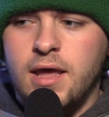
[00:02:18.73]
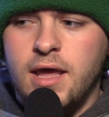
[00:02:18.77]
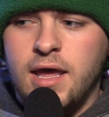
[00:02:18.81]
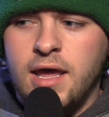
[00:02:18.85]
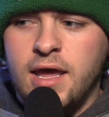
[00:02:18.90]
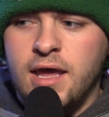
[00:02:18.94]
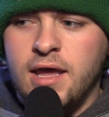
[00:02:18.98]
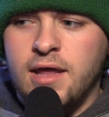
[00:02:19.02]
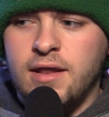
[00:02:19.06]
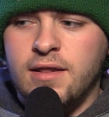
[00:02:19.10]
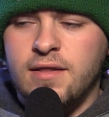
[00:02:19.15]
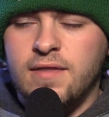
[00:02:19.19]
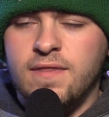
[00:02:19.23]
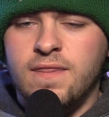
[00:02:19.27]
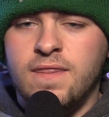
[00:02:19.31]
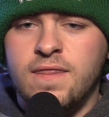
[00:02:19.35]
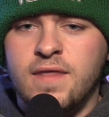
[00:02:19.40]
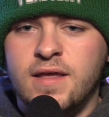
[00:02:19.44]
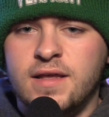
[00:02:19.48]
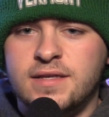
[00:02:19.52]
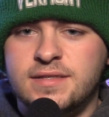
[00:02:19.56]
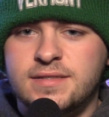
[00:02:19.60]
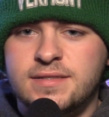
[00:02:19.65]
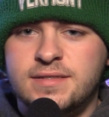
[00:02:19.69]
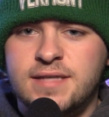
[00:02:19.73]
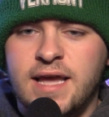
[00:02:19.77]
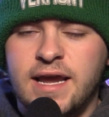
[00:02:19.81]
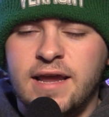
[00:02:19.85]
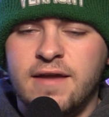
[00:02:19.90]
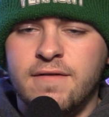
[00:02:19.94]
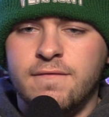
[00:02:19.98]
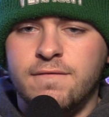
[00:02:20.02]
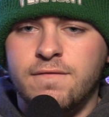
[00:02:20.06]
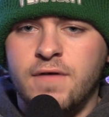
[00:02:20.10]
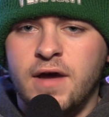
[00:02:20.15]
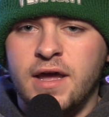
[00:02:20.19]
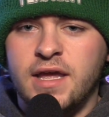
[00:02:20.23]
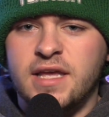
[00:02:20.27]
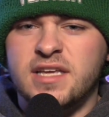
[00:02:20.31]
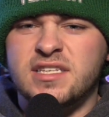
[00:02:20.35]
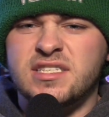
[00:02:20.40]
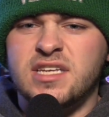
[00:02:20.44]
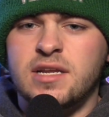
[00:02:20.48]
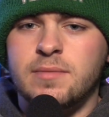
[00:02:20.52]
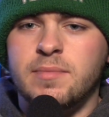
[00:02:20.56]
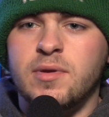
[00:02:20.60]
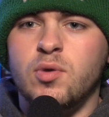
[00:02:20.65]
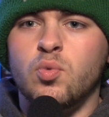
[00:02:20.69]
and the second fight
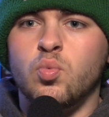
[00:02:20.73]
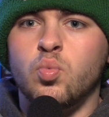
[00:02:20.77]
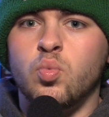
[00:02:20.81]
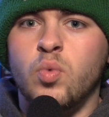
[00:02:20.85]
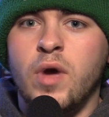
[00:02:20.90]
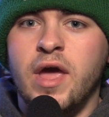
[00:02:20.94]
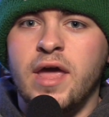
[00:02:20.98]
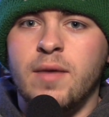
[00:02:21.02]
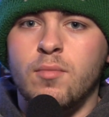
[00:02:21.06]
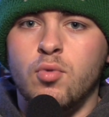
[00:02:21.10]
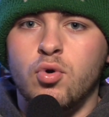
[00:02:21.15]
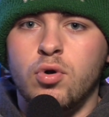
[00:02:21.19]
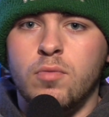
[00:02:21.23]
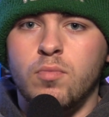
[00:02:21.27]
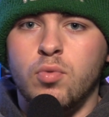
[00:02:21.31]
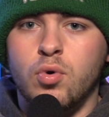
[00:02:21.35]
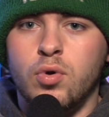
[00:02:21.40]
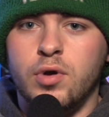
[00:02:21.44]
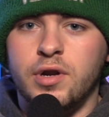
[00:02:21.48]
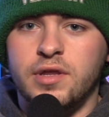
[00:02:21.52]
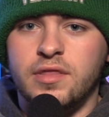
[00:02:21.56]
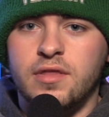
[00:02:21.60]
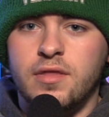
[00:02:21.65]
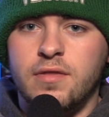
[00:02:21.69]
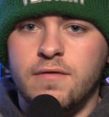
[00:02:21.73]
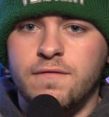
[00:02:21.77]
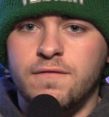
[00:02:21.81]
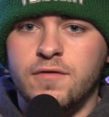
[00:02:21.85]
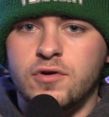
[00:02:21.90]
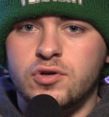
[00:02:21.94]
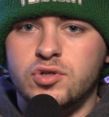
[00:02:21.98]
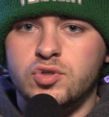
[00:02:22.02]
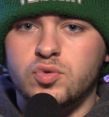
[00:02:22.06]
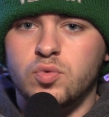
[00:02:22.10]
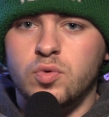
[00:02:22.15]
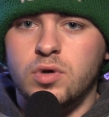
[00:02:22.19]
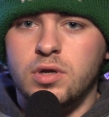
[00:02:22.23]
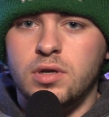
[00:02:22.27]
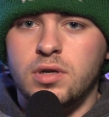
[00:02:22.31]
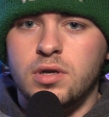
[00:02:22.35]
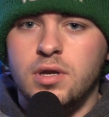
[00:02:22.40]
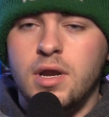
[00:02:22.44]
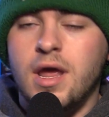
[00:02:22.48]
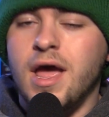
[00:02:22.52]
is going to be way more boring than the first one,